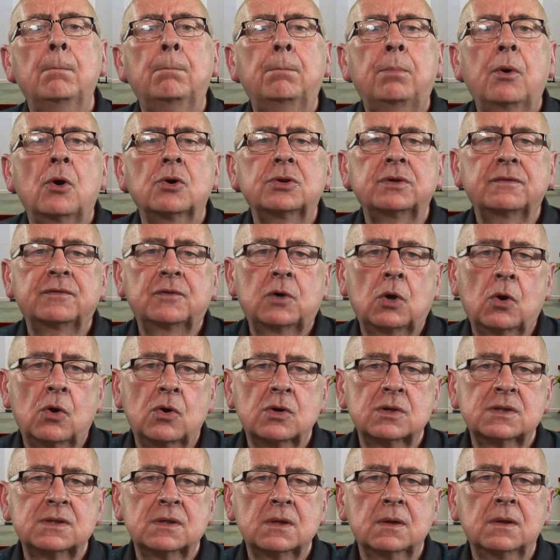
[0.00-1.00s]
But of
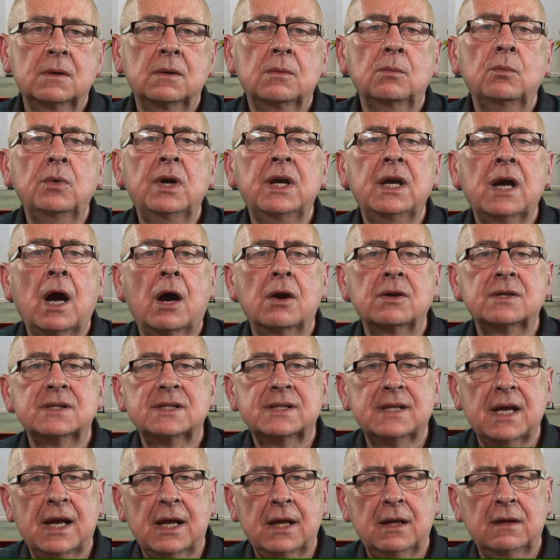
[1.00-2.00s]
course, we
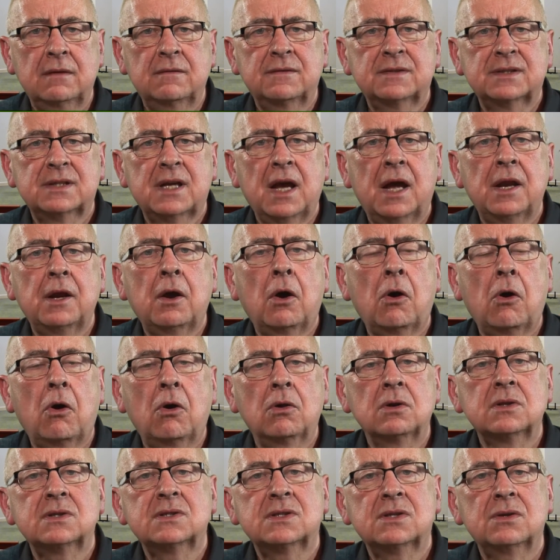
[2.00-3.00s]
ourselves can
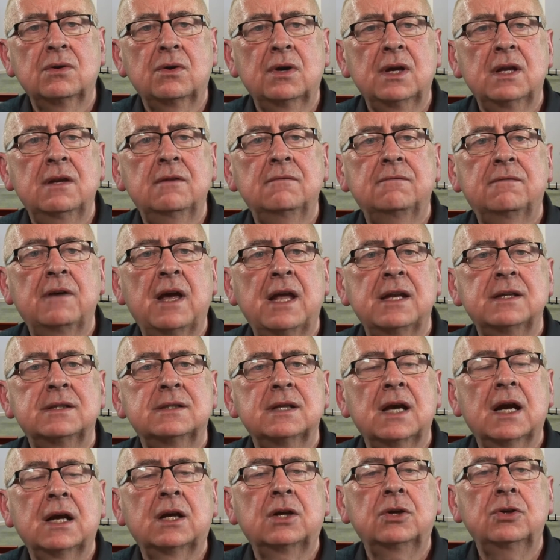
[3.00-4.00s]
also
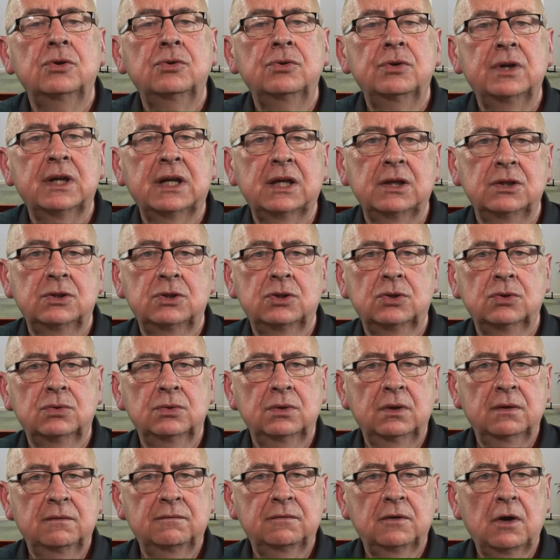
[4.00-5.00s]
invent a
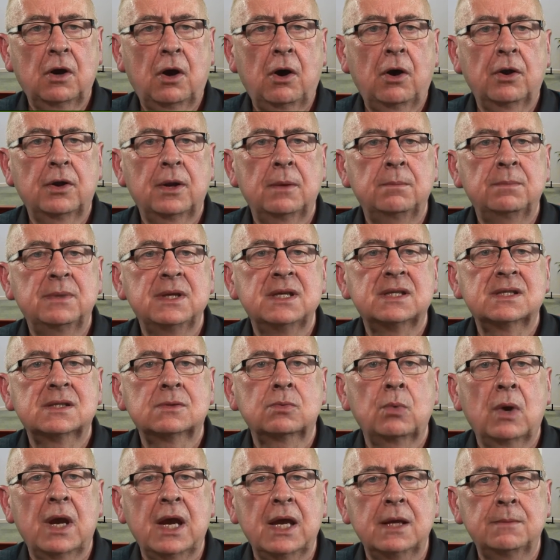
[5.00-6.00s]
caricature of God and be
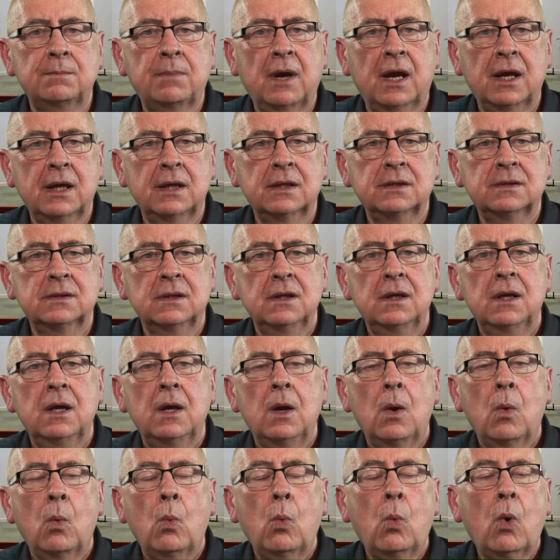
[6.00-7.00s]
swayed by it.
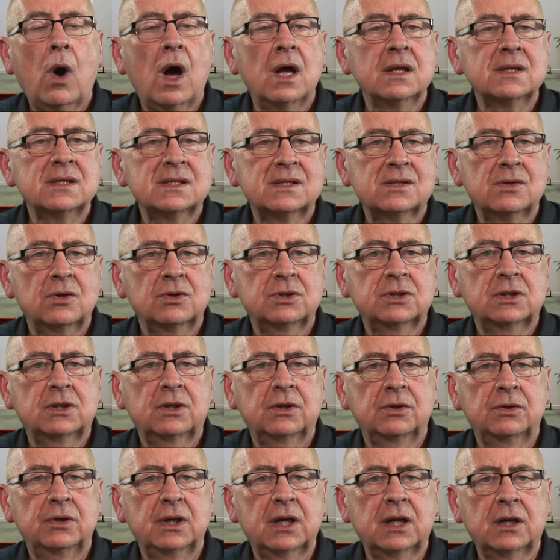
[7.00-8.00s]
One such
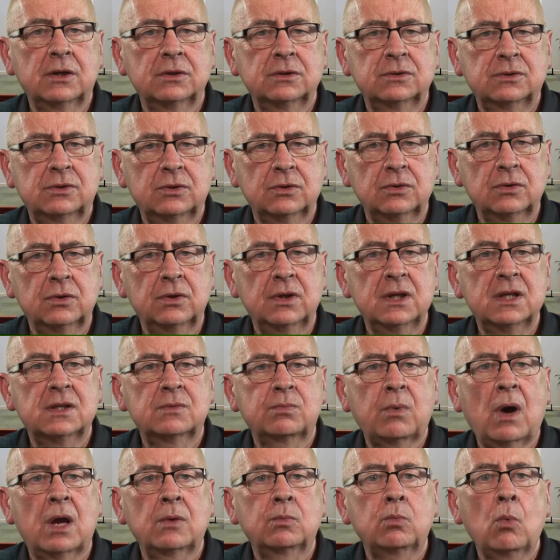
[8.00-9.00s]
caricature is
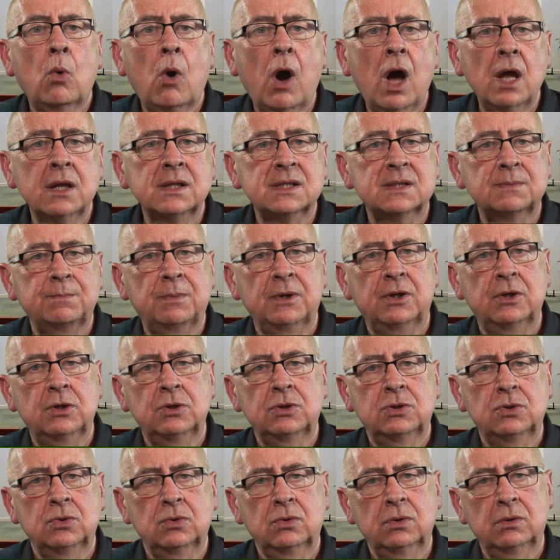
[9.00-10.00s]
what one
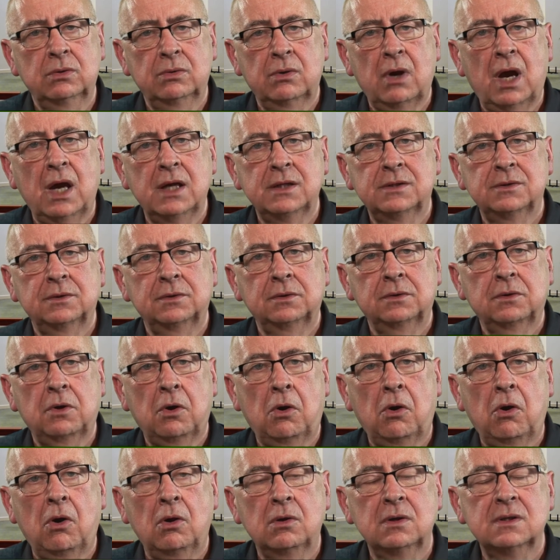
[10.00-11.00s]
spiritual writer
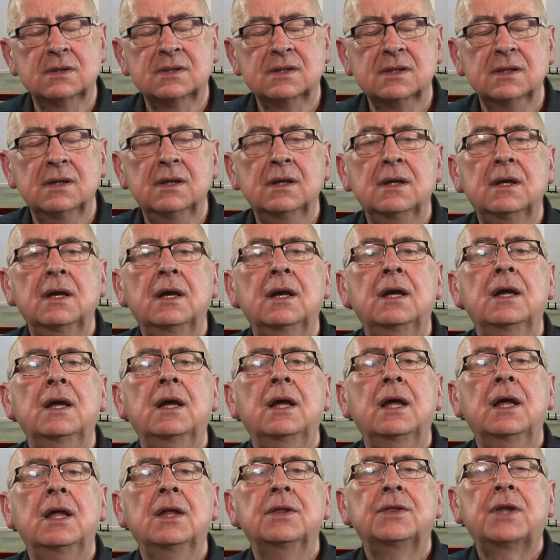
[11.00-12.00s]
calls
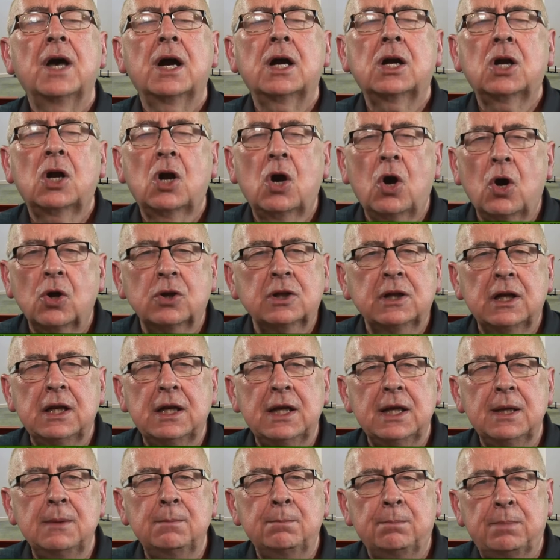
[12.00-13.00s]
the
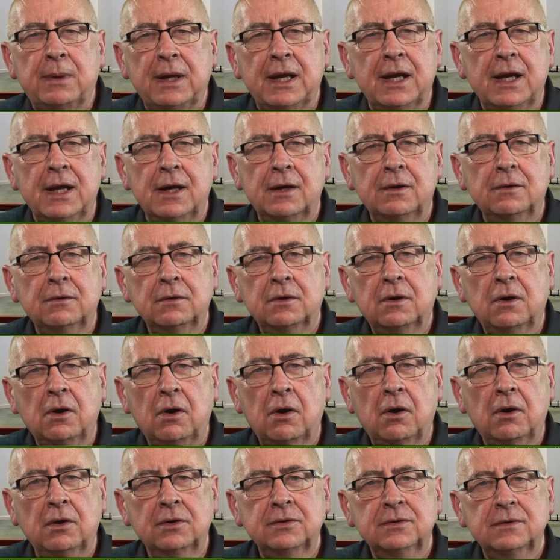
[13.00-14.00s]
cuddly bear
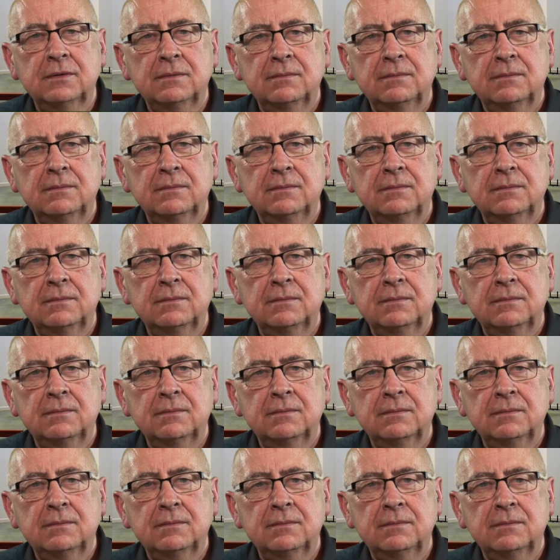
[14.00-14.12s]
God.